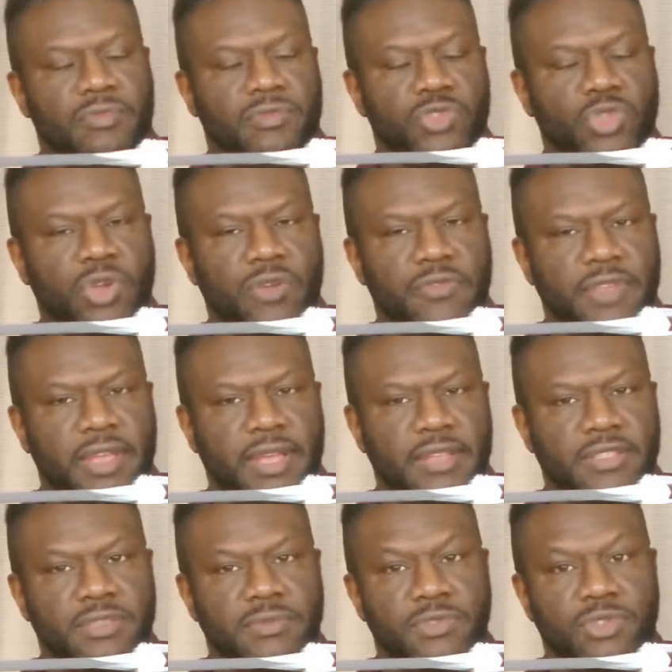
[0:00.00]
So if you
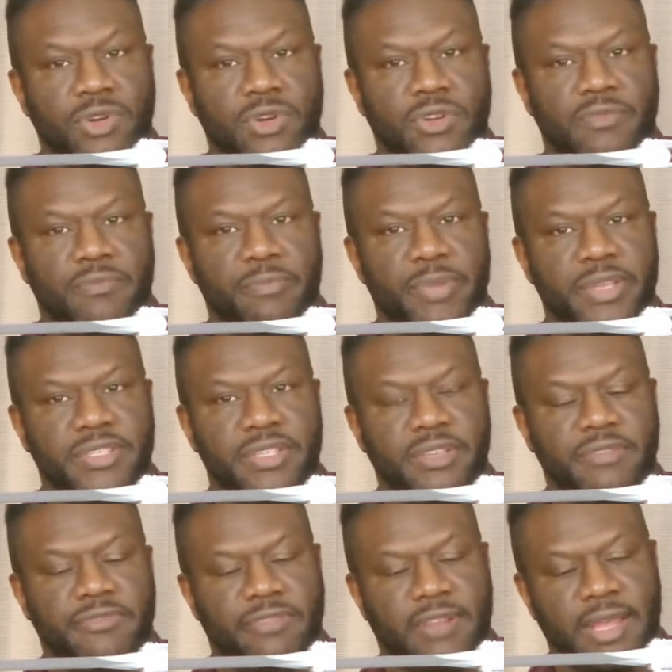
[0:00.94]
had some sort of
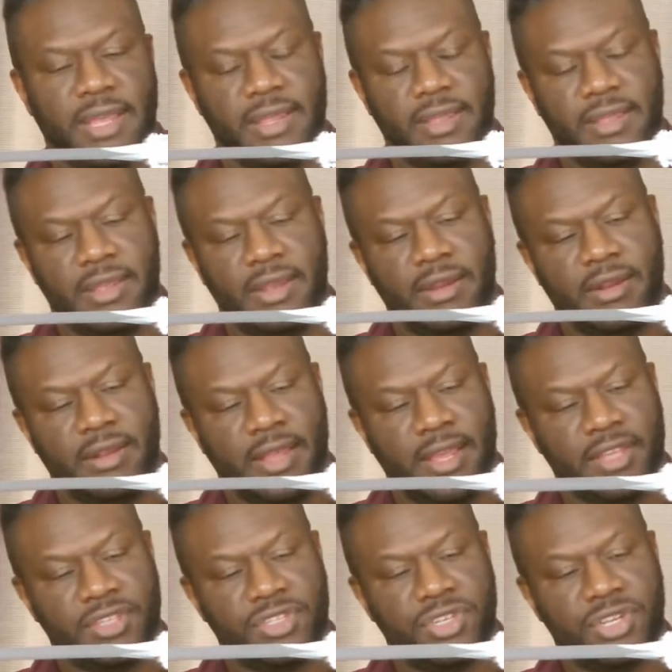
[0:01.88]
busy flight year
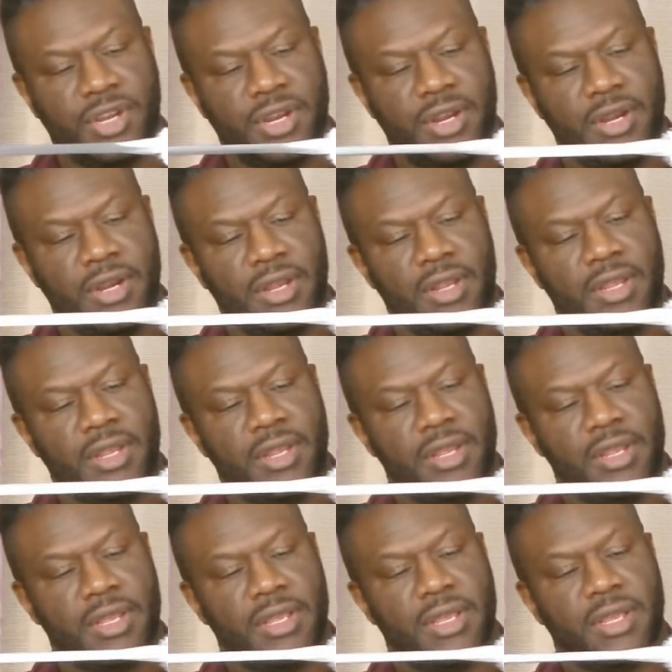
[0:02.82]
last year,
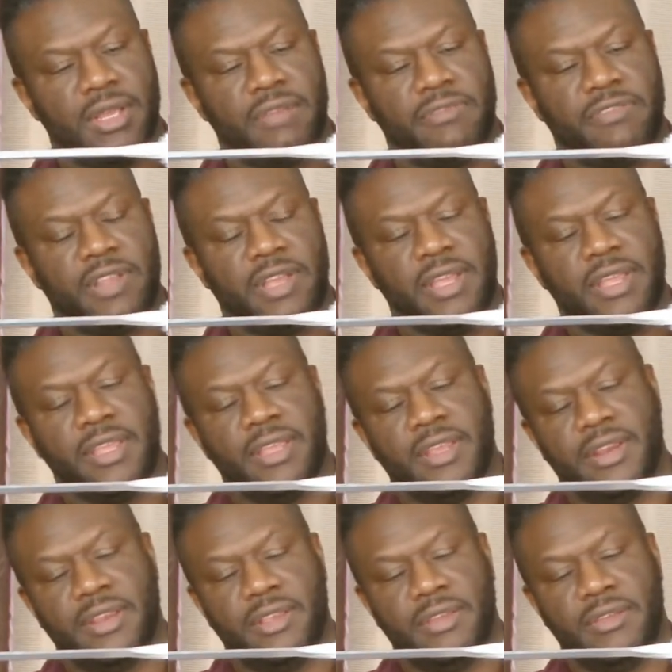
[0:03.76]
flying
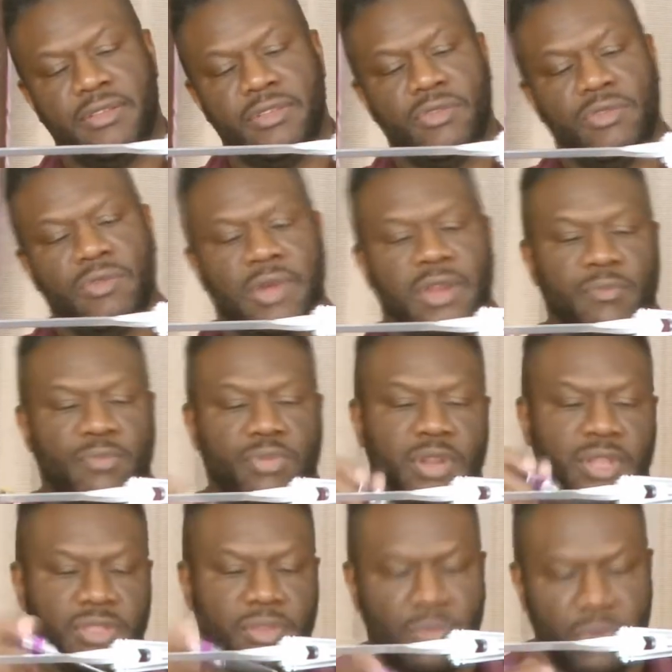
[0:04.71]
year, you do want to pull up the